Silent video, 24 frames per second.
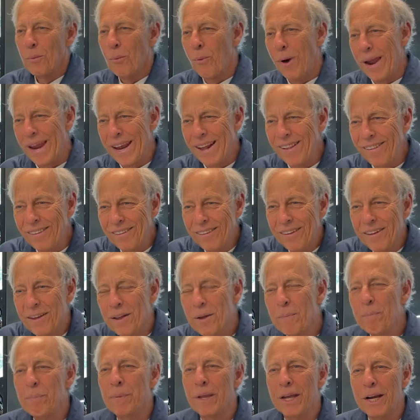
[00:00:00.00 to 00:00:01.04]
Well,
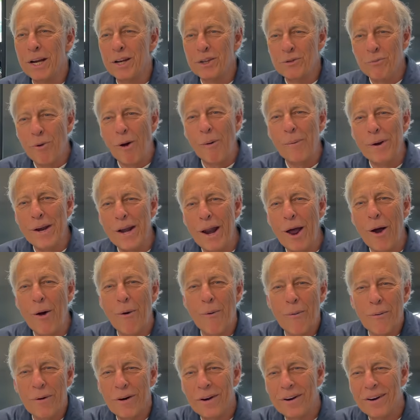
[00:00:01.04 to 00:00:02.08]
here's what we
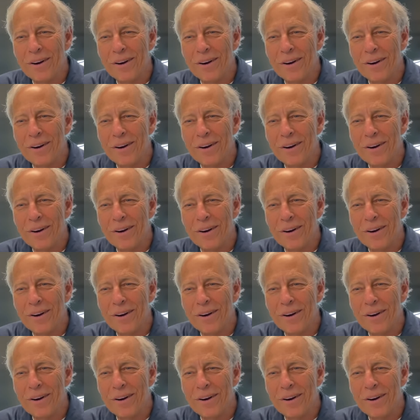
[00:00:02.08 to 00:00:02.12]
know.